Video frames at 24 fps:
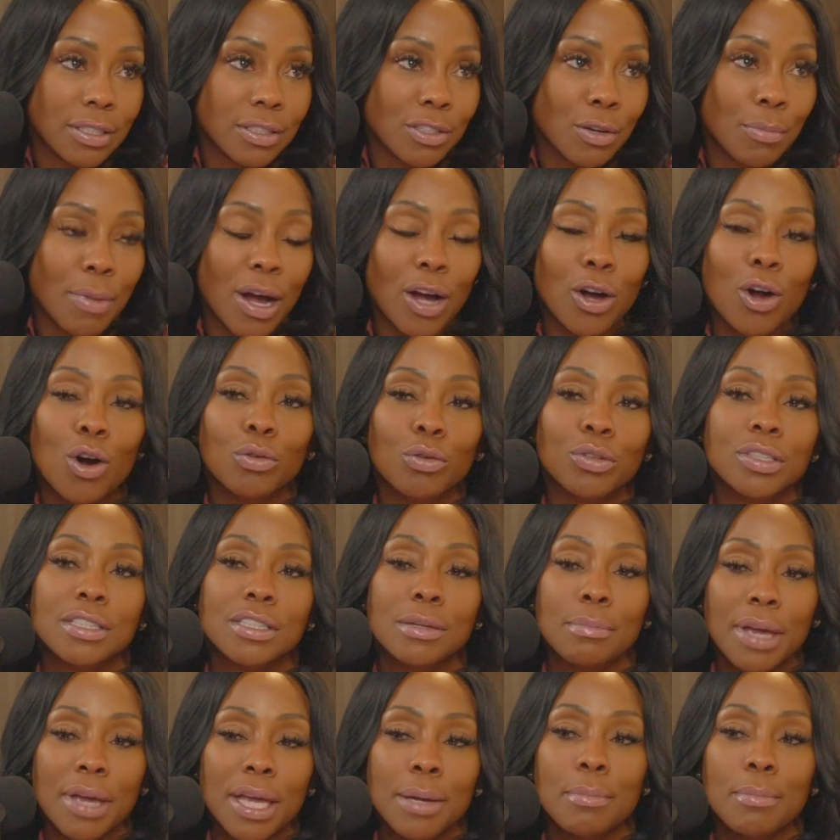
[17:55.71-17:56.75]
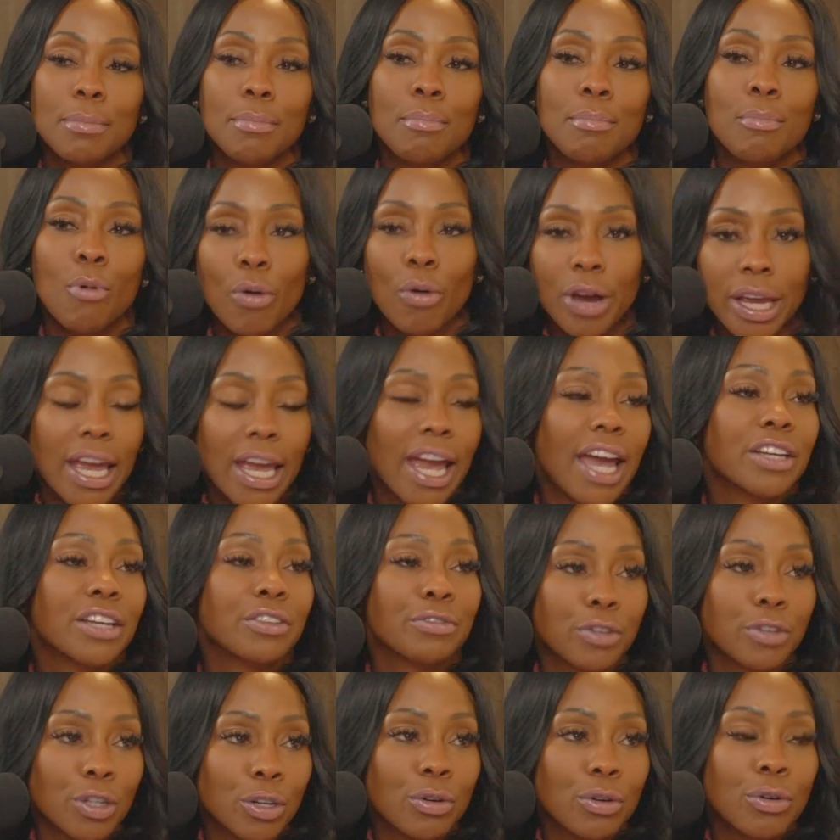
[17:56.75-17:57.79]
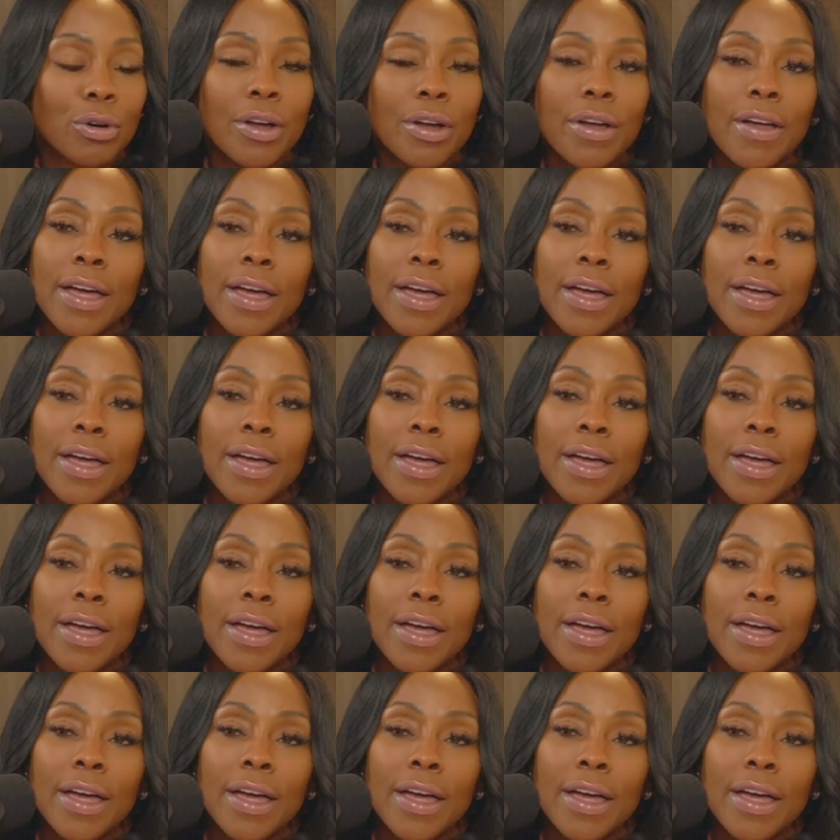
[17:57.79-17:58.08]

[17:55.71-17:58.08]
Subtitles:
Nice. So my goal is to make more cash flow